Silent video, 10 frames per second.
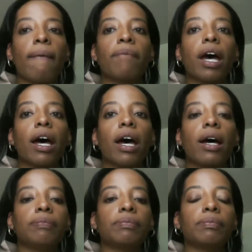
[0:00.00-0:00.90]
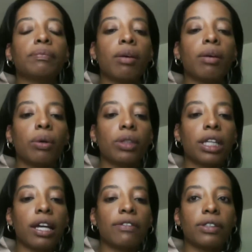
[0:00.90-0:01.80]
the
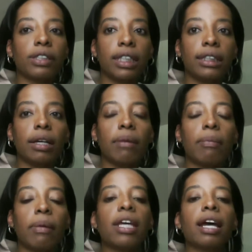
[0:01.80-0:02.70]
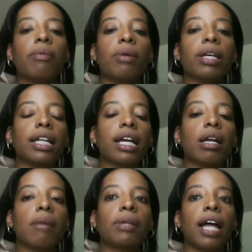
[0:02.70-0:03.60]
multi-level system that we can then
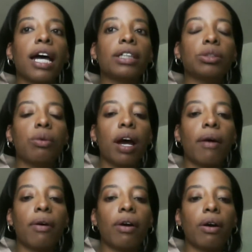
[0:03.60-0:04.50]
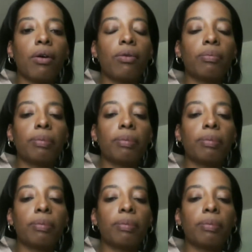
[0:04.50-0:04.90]
apply to our own